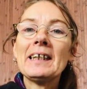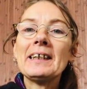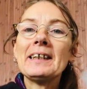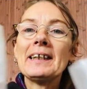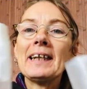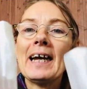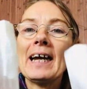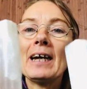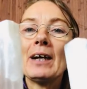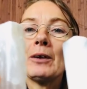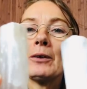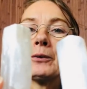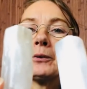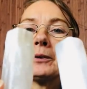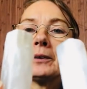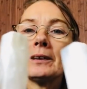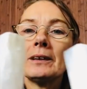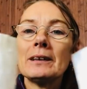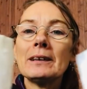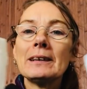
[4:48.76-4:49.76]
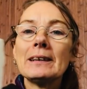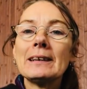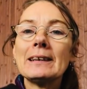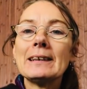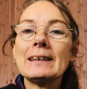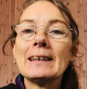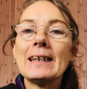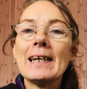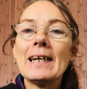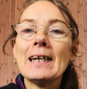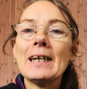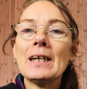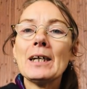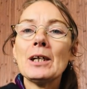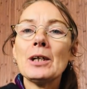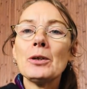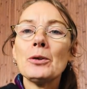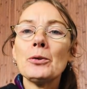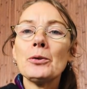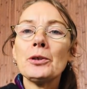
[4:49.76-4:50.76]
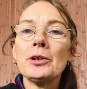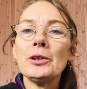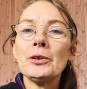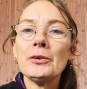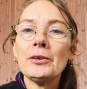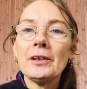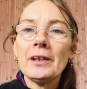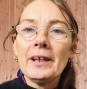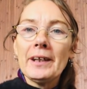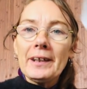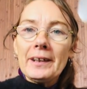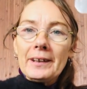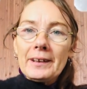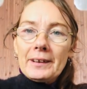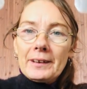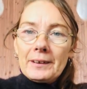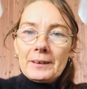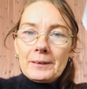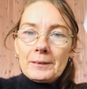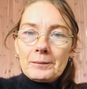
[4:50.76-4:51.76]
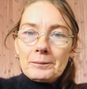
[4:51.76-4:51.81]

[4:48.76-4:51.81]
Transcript: Now down your neck